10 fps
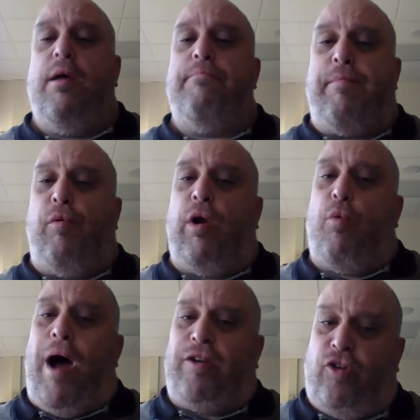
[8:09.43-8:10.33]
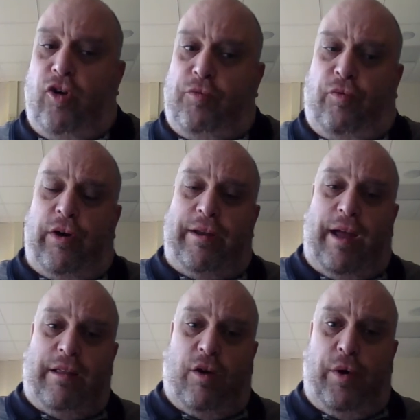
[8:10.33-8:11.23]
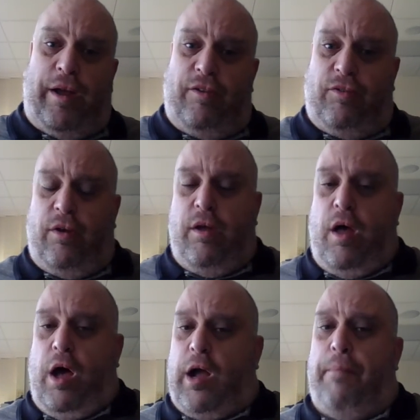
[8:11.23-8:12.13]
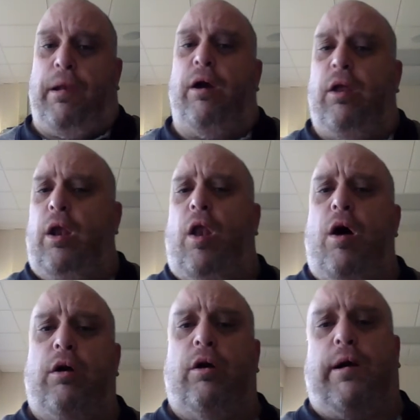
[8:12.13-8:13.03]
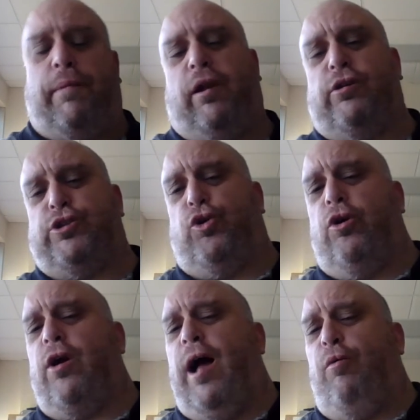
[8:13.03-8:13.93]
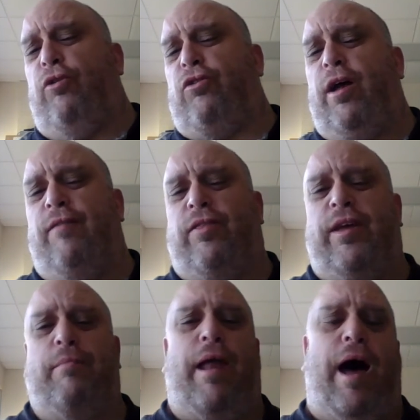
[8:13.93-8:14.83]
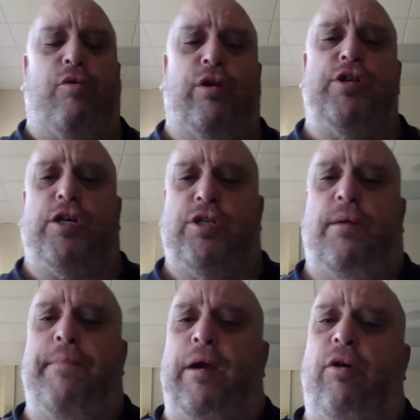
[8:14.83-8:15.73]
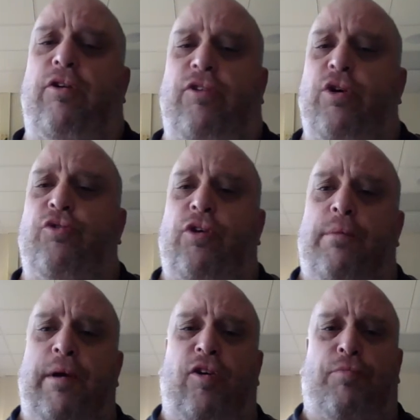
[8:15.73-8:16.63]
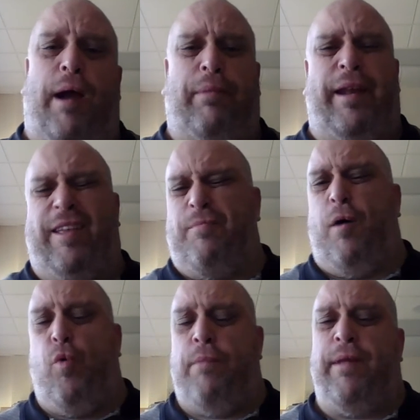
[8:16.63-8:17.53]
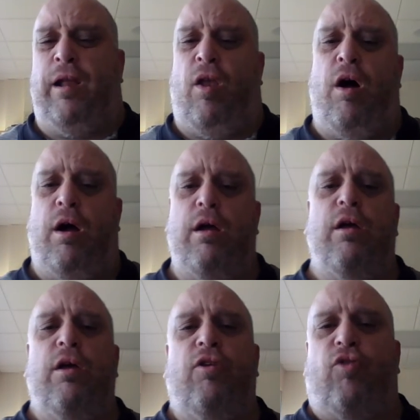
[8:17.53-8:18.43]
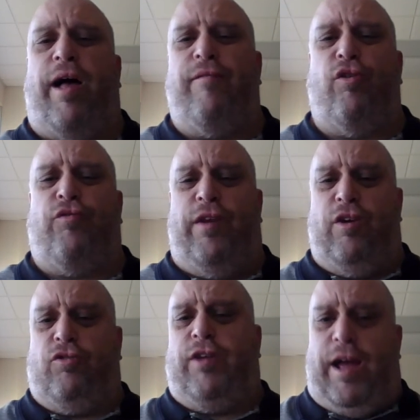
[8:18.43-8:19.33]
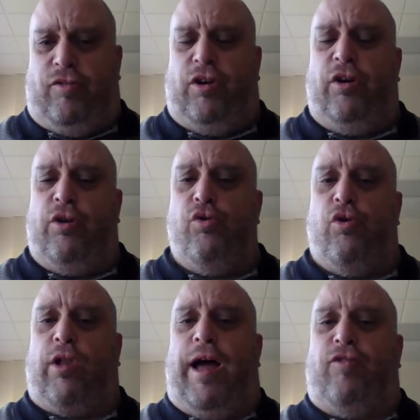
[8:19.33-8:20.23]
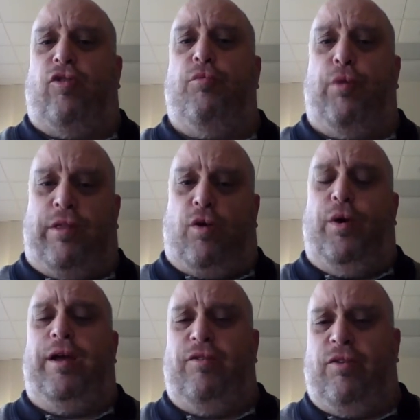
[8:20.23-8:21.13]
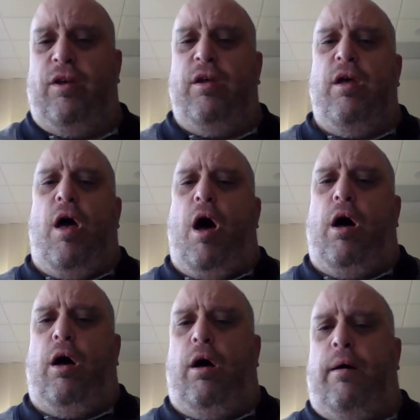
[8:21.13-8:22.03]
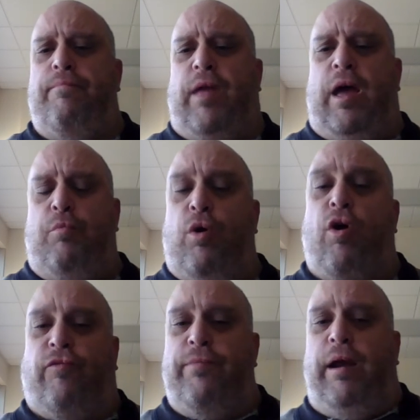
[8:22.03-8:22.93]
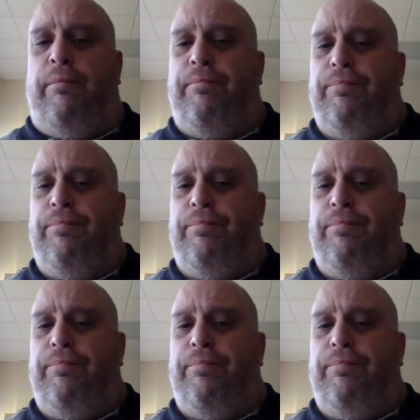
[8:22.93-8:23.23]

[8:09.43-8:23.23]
Maybe you want to watch those before you take the quiz. A couple are a little longer, a couple are a little shorter. I also have a thing about how to adjust your mirrors and using your mirrors properly. That's about 1 minute long. So I'll have those videos attached here to the Google Classroom with the quiz, and we'll go from there.